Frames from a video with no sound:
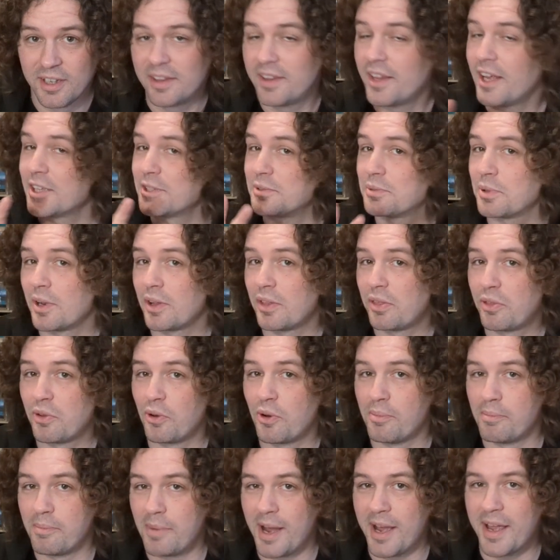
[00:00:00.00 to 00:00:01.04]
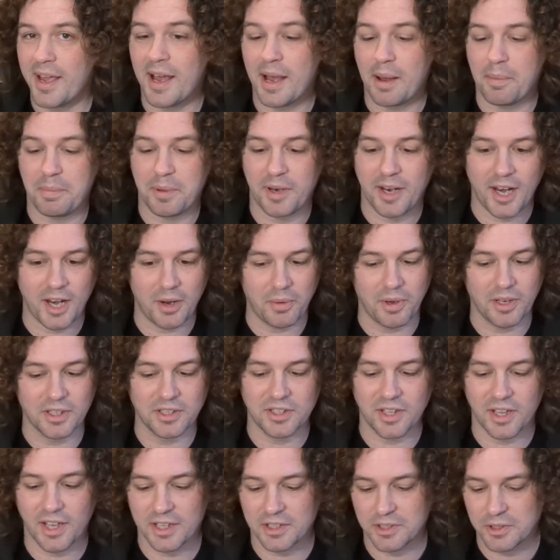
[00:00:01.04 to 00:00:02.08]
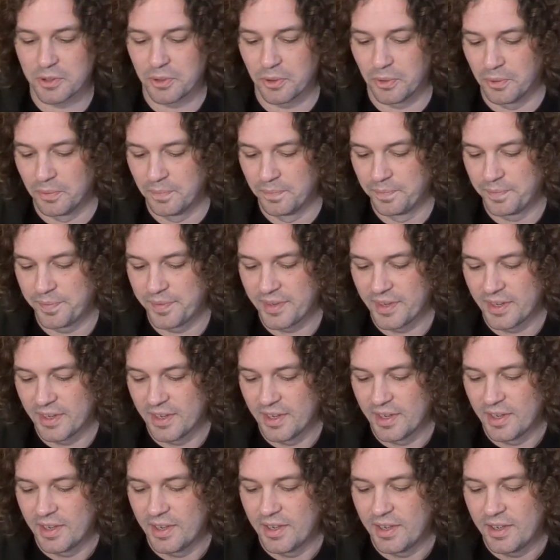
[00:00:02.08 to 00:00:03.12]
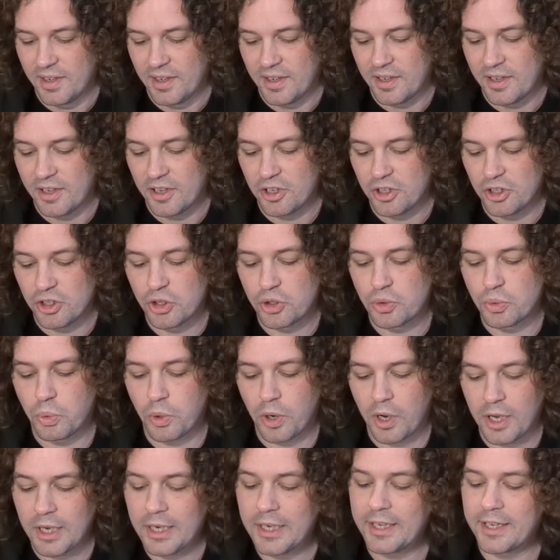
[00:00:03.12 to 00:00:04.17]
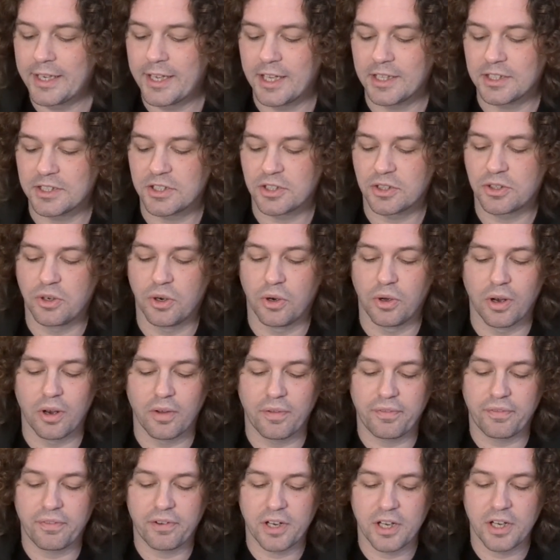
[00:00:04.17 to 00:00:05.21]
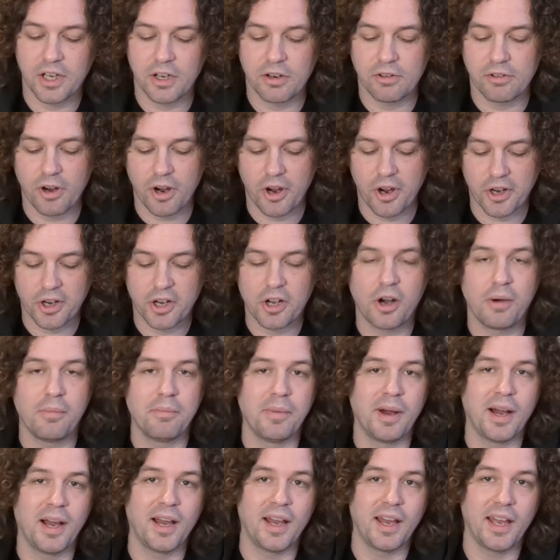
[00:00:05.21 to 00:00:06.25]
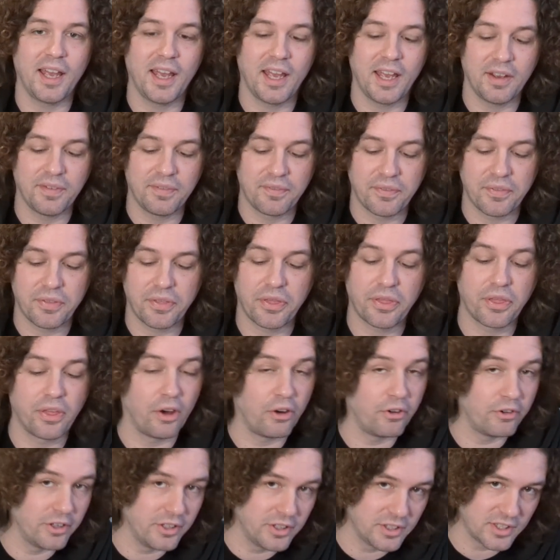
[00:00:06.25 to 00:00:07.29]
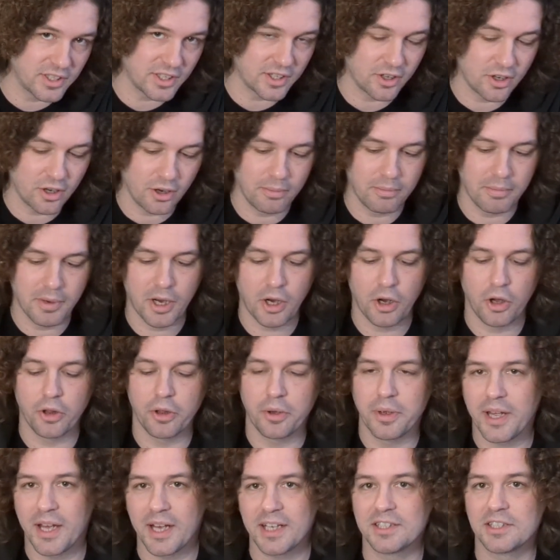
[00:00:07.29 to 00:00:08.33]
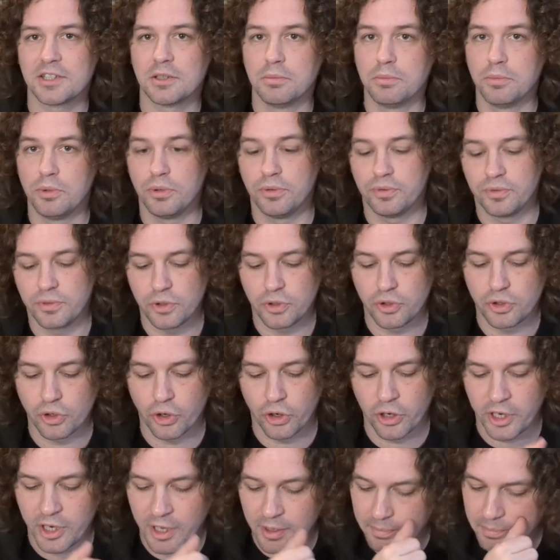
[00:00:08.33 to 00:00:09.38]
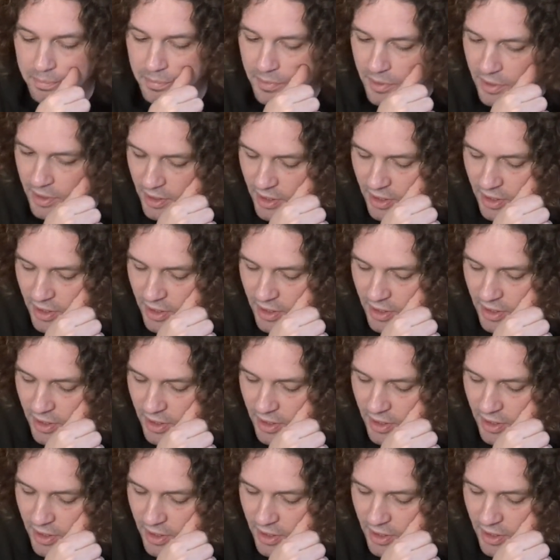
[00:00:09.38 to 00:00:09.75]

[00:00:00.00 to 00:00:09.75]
That's what I thought might happen anyway, so that's cool. Dwalin gets to call a free heroic combat if Thorin's in combat, although he has to move to join him.